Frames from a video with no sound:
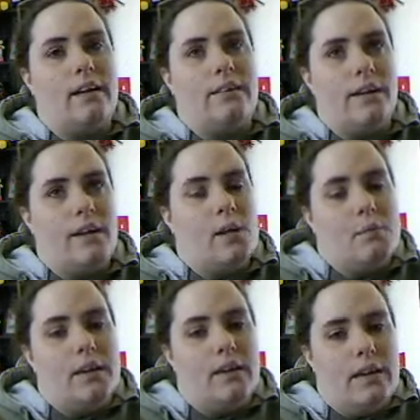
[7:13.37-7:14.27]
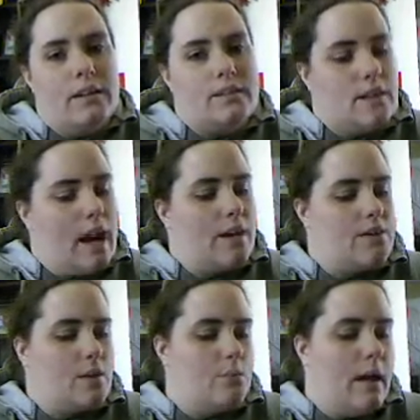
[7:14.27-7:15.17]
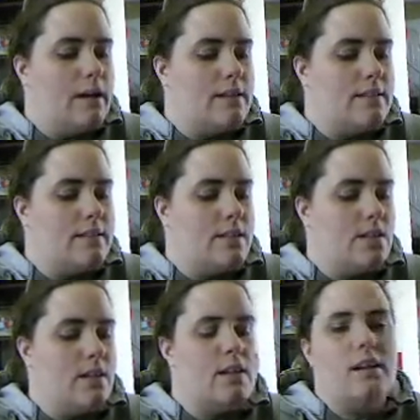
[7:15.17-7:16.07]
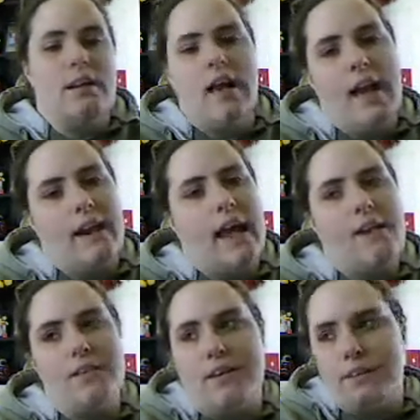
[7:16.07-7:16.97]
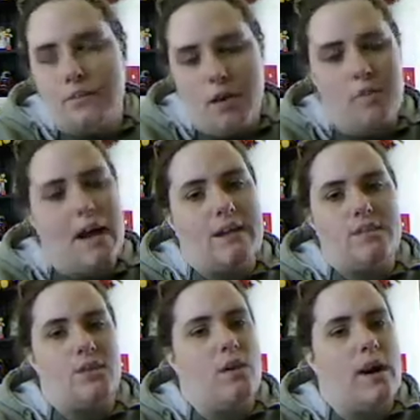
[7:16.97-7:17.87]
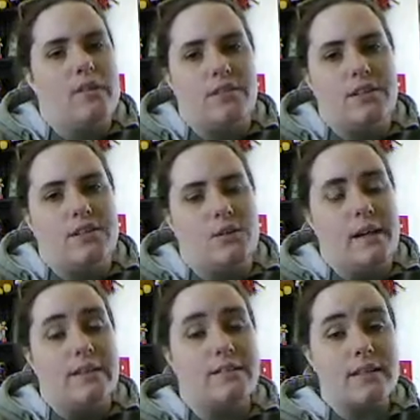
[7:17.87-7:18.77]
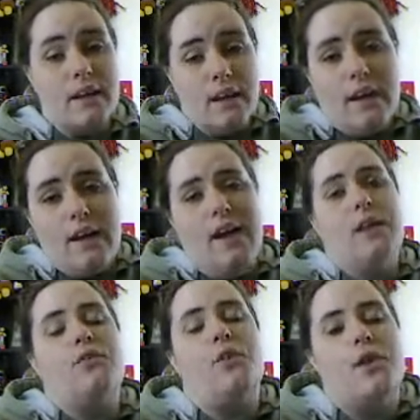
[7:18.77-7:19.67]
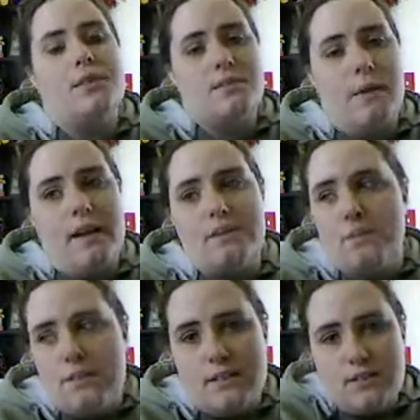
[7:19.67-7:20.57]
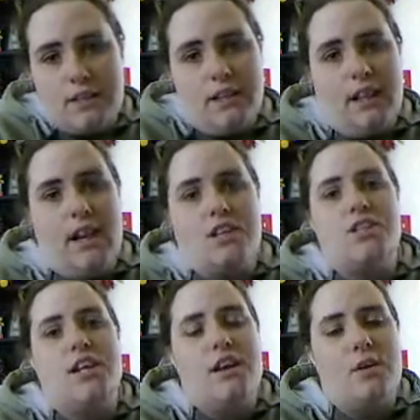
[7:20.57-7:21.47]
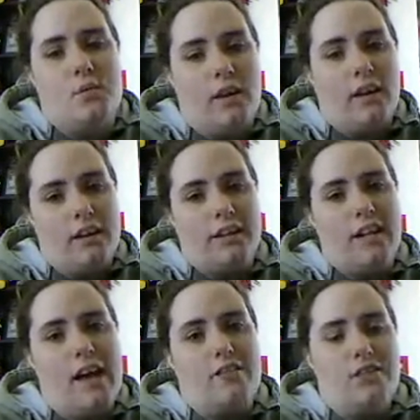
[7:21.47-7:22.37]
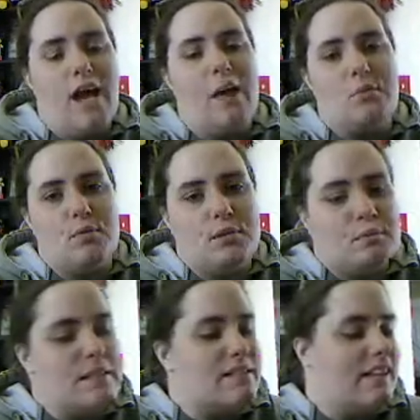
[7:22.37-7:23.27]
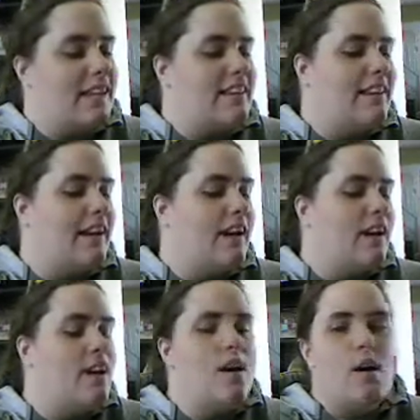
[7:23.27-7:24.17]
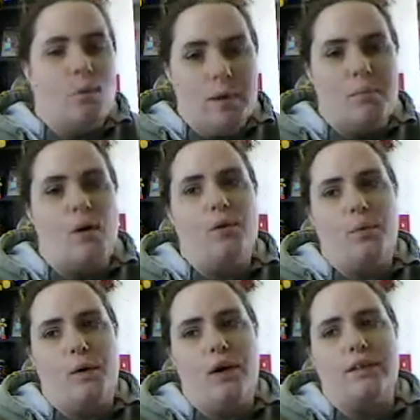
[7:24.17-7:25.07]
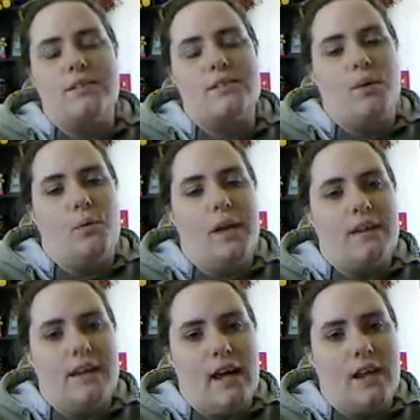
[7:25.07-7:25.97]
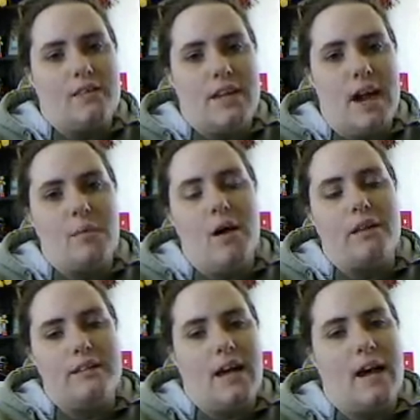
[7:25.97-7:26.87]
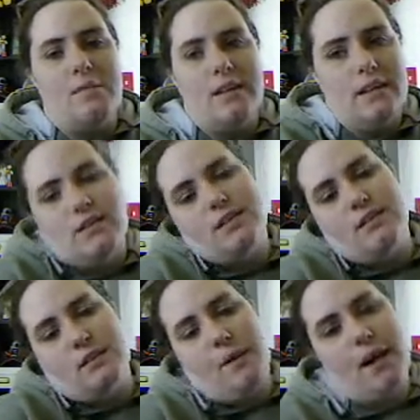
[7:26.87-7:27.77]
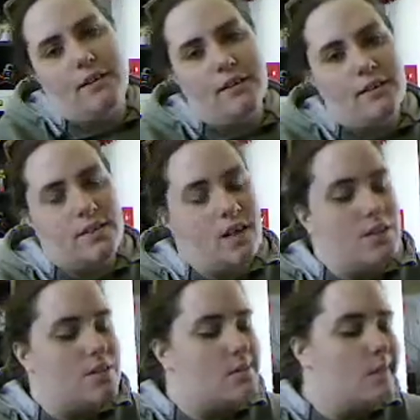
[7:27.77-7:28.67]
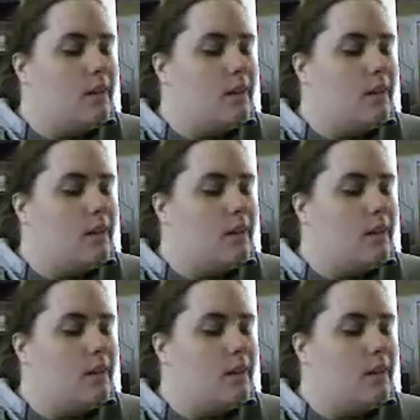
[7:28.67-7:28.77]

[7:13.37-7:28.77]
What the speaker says: their inability to actually make a decision, and having us run back to court every 2 weeks. And of course, my husband's sister didn't care. She didn't work and didn't have a job and wasn't missing anything. We both worked, so we had to take off time all the time, and it just didn't matter to the judge.